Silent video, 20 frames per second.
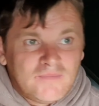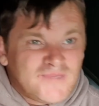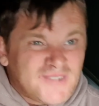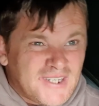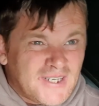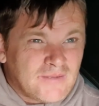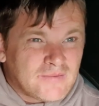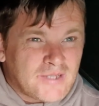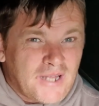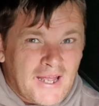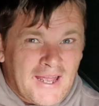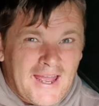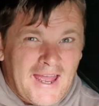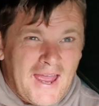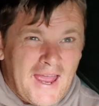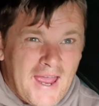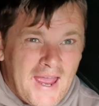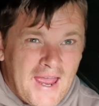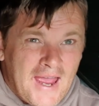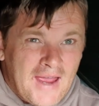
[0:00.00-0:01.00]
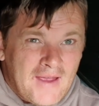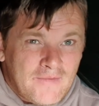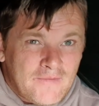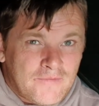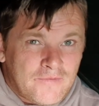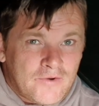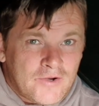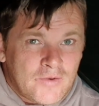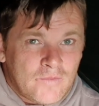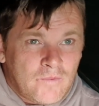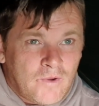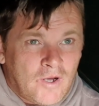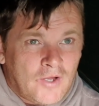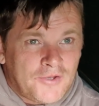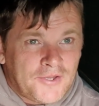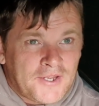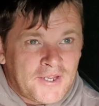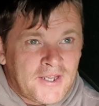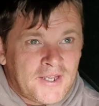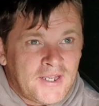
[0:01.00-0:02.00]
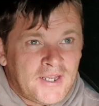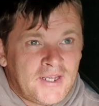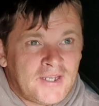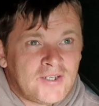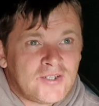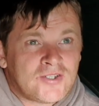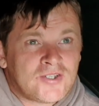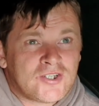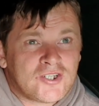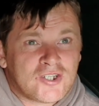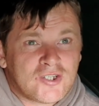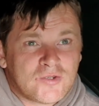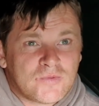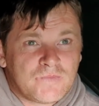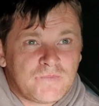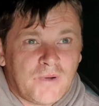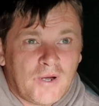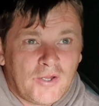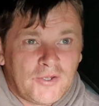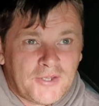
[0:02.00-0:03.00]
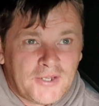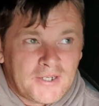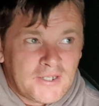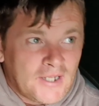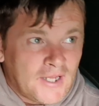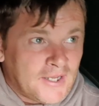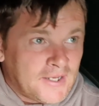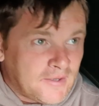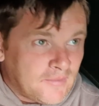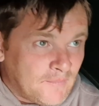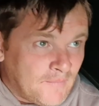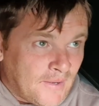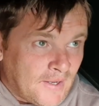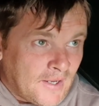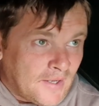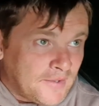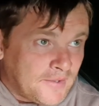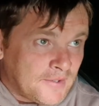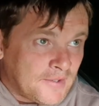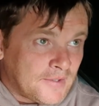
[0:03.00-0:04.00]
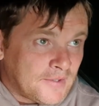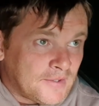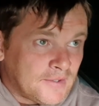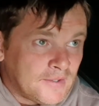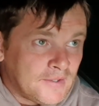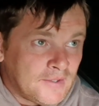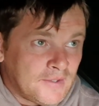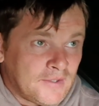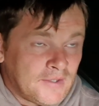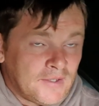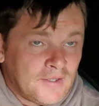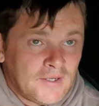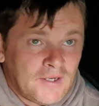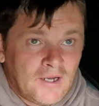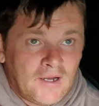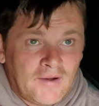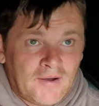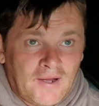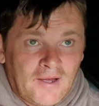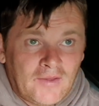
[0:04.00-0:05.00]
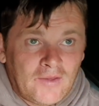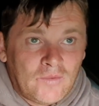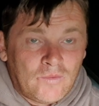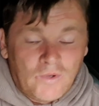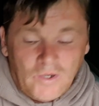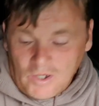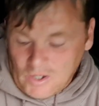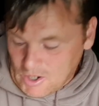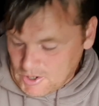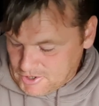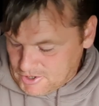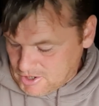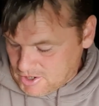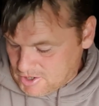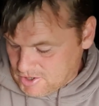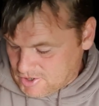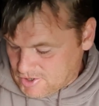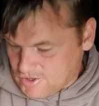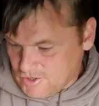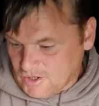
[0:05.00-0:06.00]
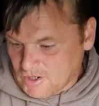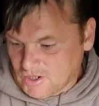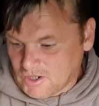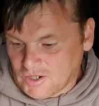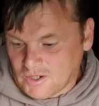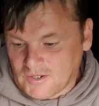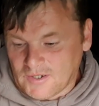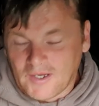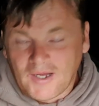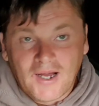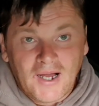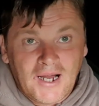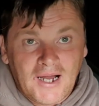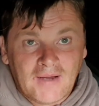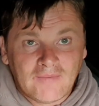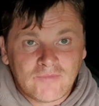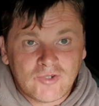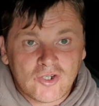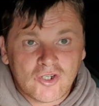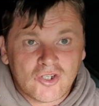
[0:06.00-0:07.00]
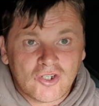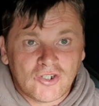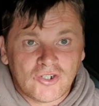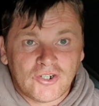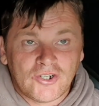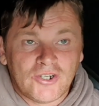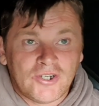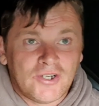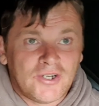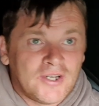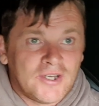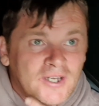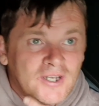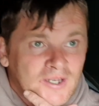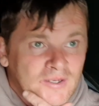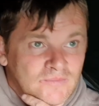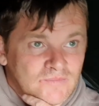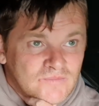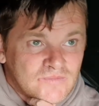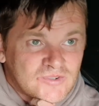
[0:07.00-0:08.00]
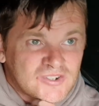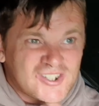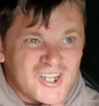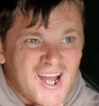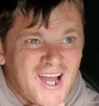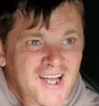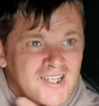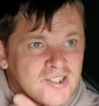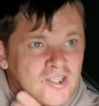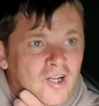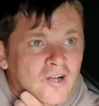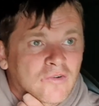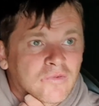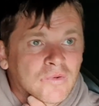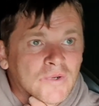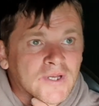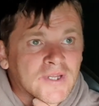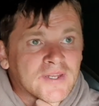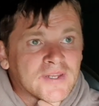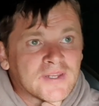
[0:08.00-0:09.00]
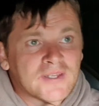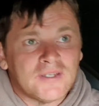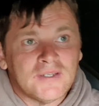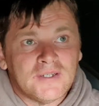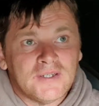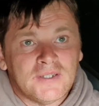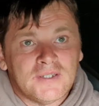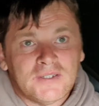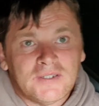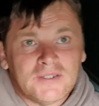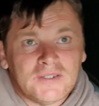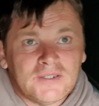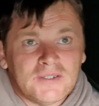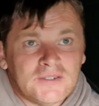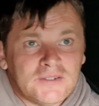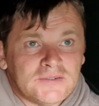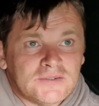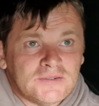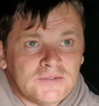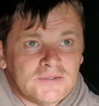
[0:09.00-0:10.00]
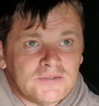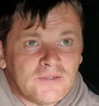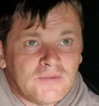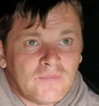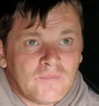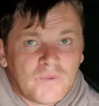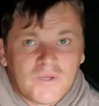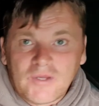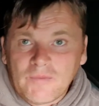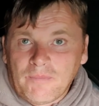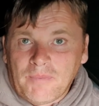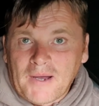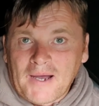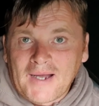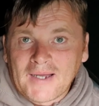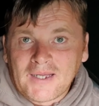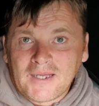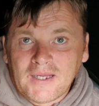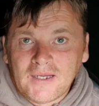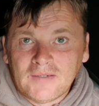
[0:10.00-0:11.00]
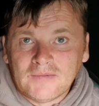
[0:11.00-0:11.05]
Seems like everybody is spodding like mad around the water, so I'm just going to start off with a bag